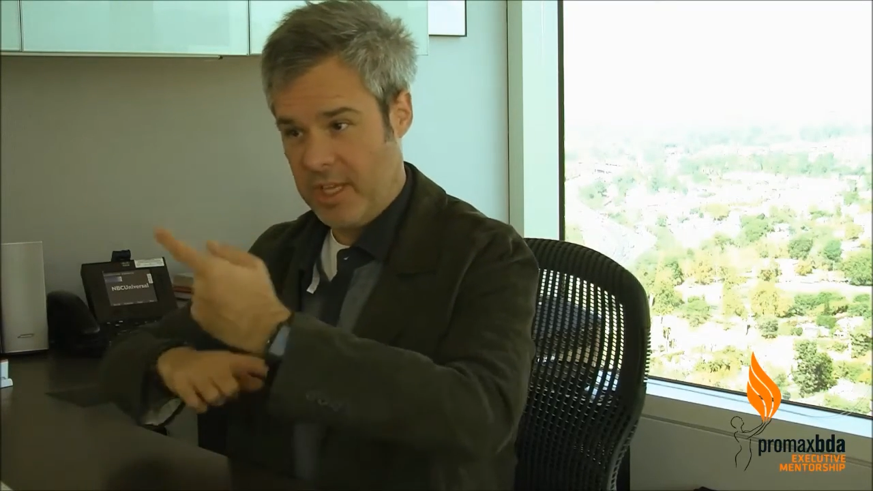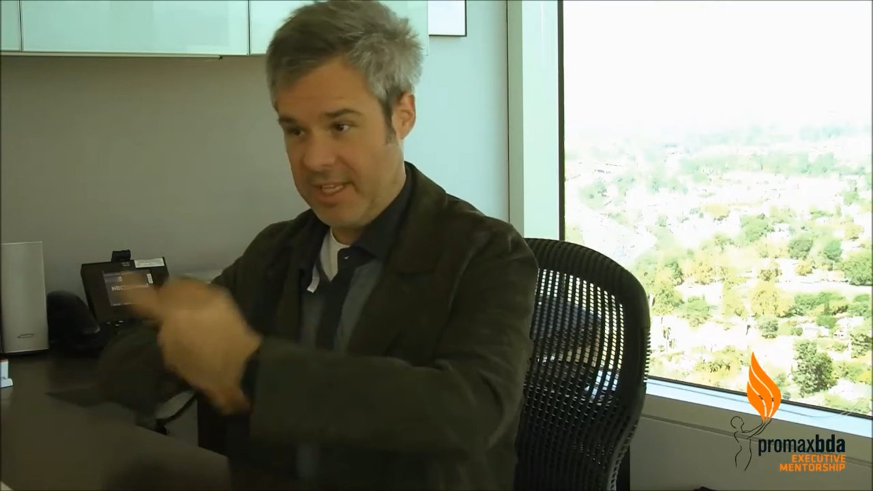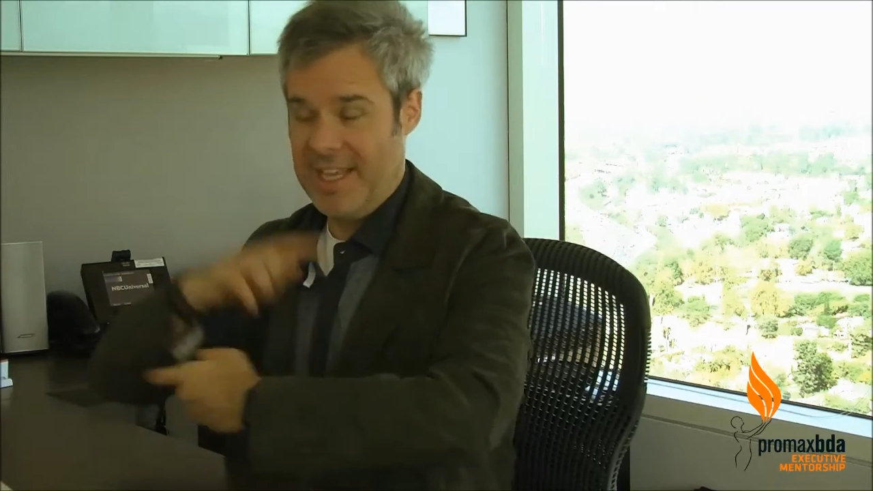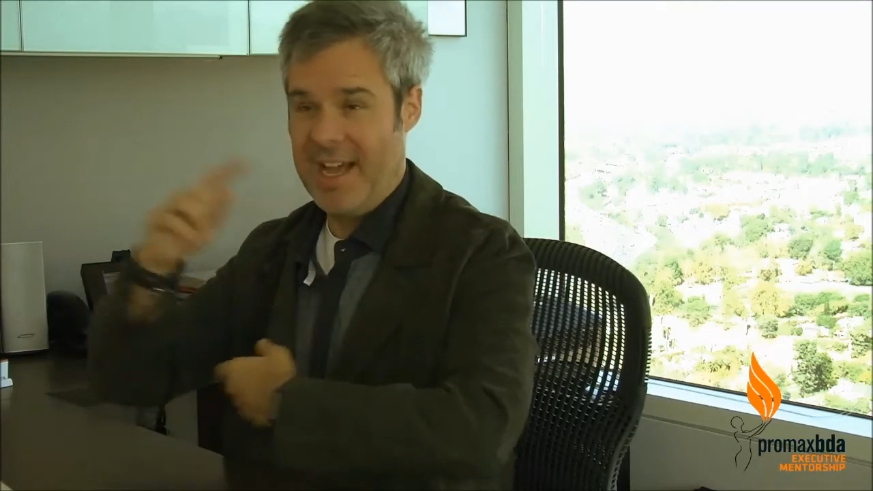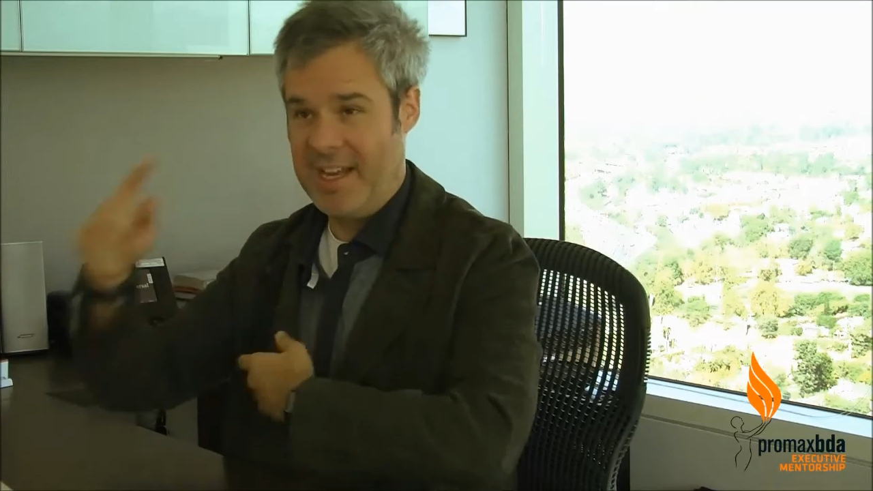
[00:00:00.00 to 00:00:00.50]

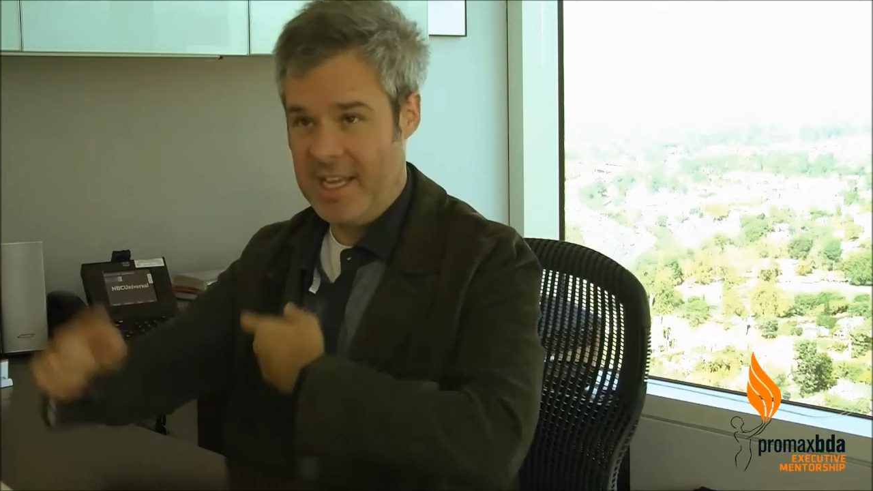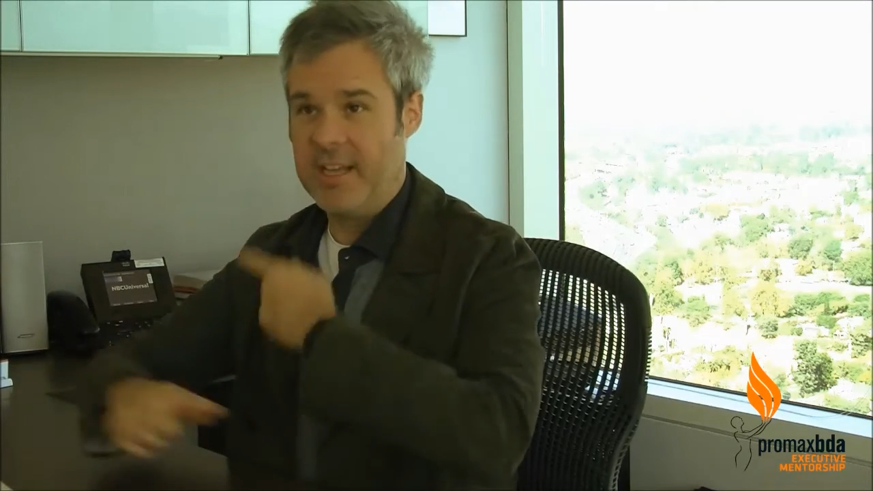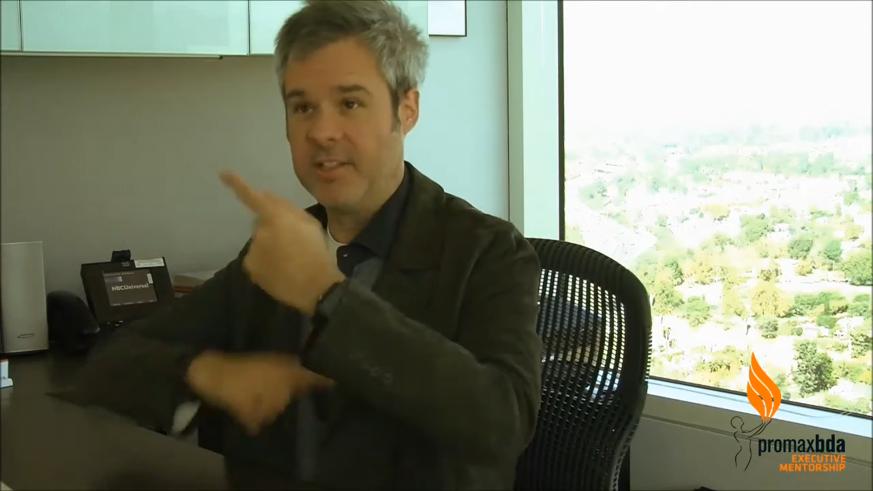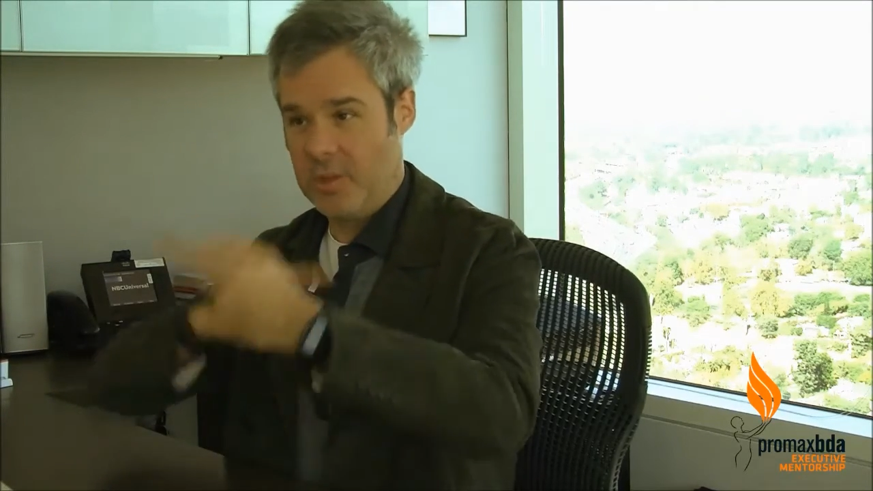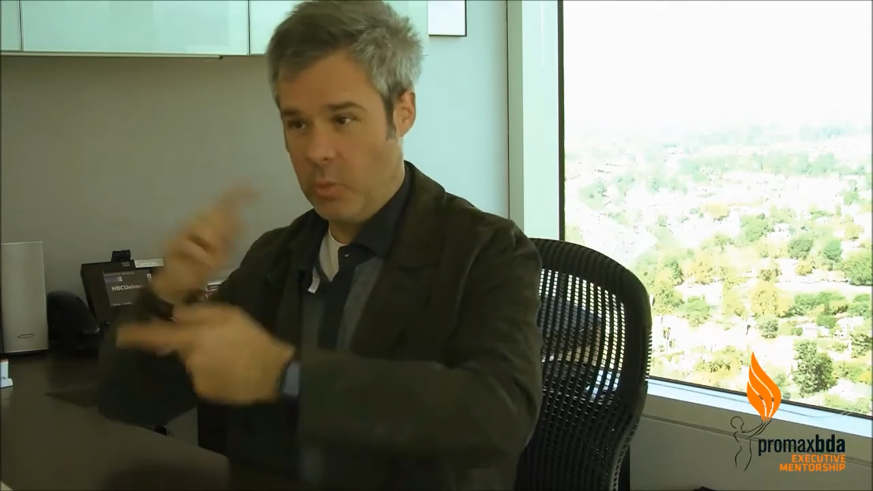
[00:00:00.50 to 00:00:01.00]
like, the
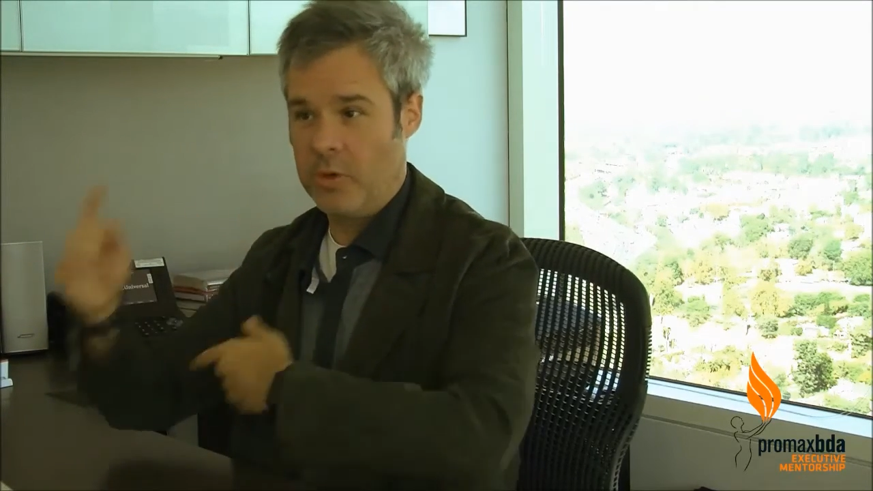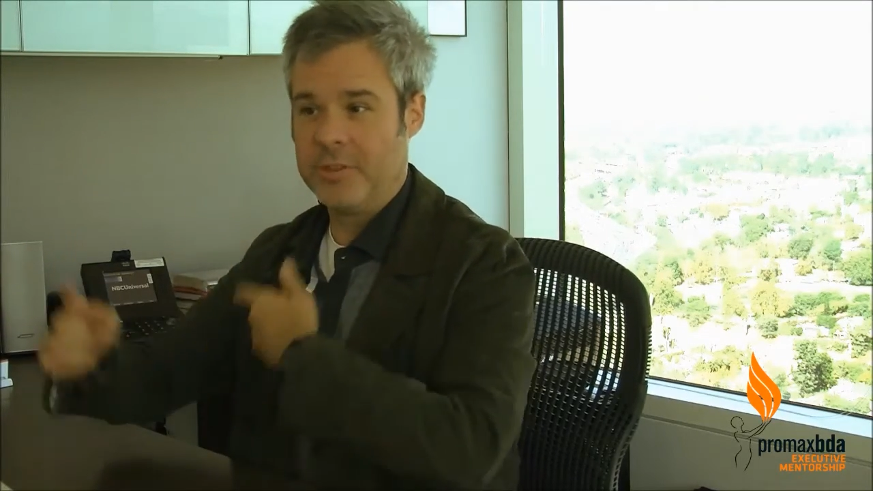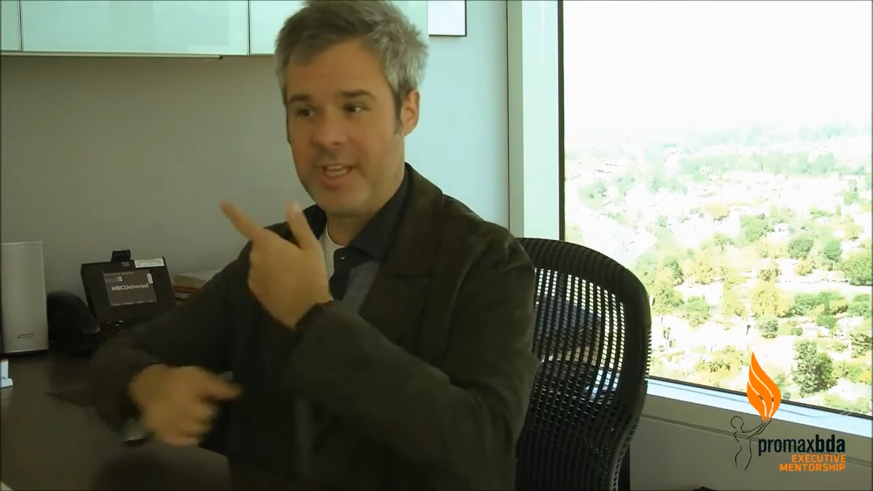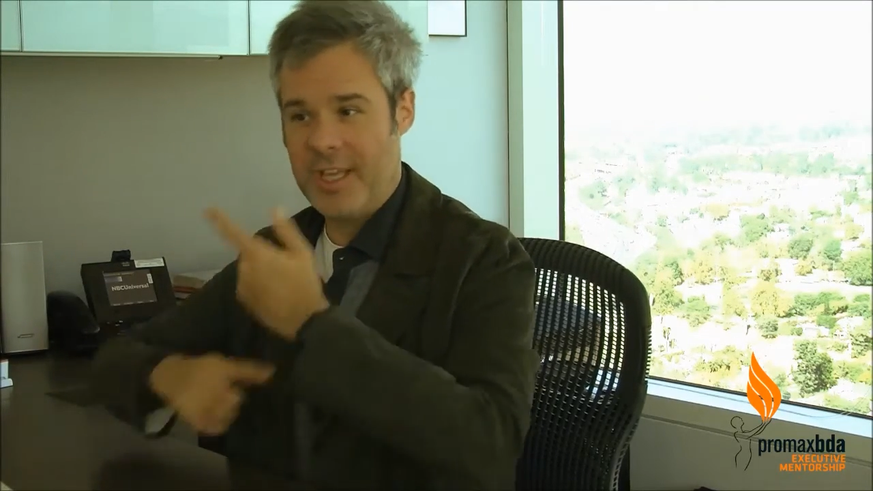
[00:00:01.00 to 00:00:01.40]
idea is the world